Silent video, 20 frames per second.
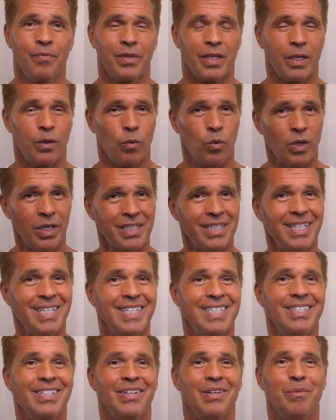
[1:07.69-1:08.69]
It wasn't
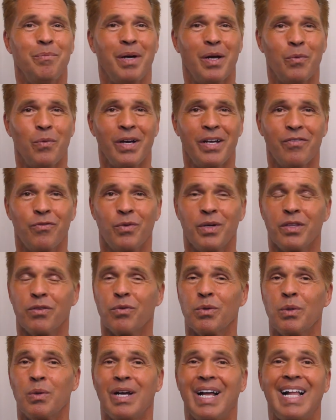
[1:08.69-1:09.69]
until my wife went
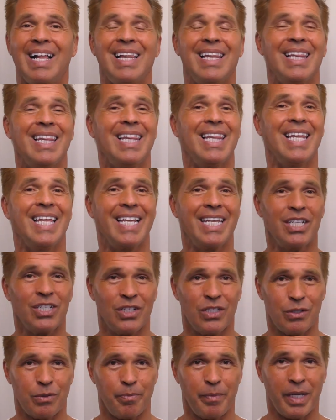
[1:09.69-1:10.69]
through a
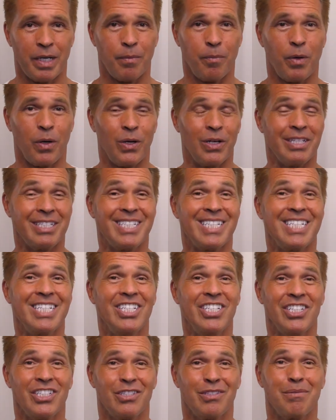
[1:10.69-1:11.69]
hellacious menopause
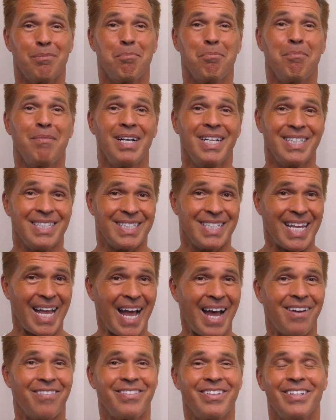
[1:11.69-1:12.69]
just months
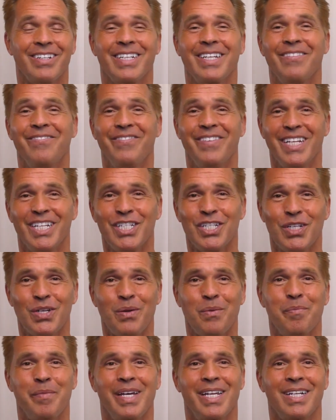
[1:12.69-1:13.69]
after
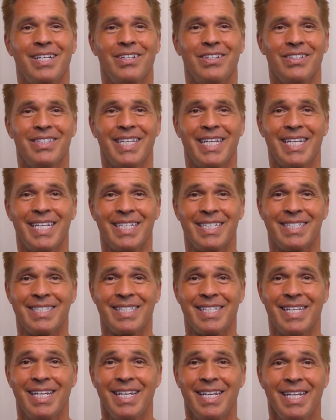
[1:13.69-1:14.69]
conventional medical
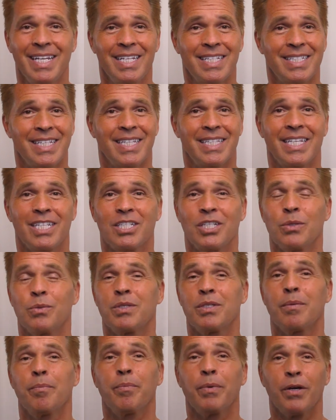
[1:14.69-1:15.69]
tests said that she
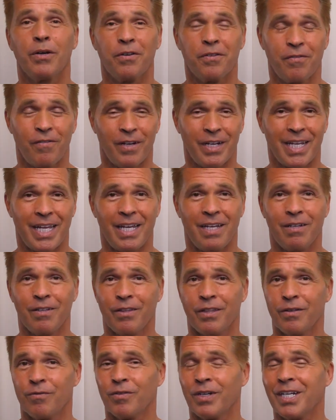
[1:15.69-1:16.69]
was in perfect
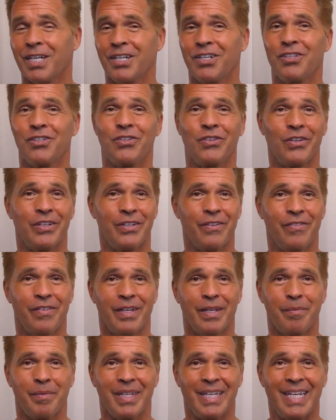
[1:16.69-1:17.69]
health and ready to start a
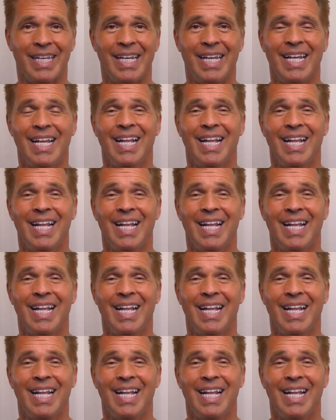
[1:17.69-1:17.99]
family